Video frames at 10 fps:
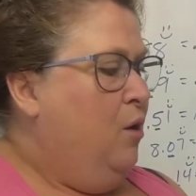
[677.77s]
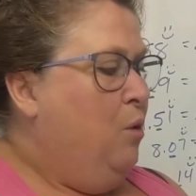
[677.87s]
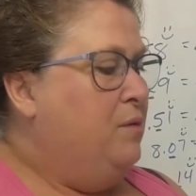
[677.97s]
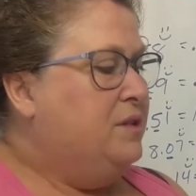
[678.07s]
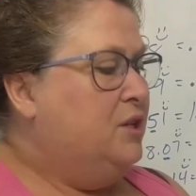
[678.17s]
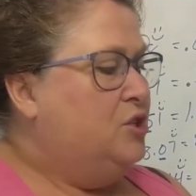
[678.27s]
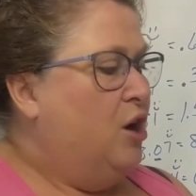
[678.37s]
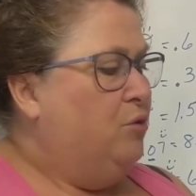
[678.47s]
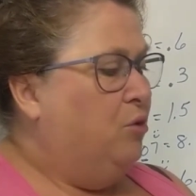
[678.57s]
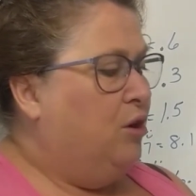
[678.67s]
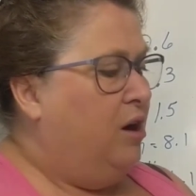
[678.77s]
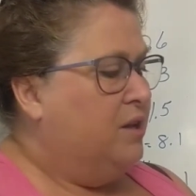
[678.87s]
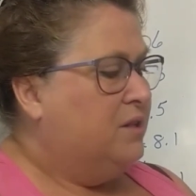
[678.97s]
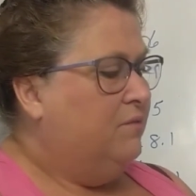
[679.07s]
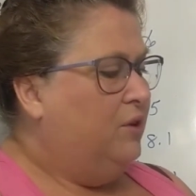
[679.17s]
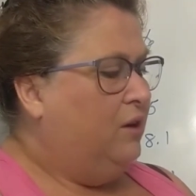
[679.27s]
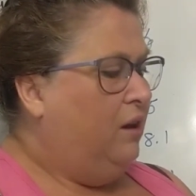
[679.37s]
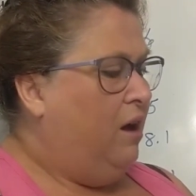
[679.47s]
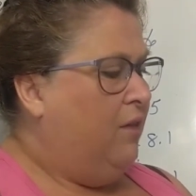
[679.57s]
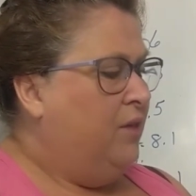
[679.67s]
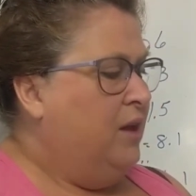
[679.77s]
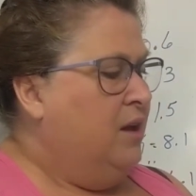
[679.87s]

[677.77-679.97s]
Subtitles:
What was the total cost of the cloth?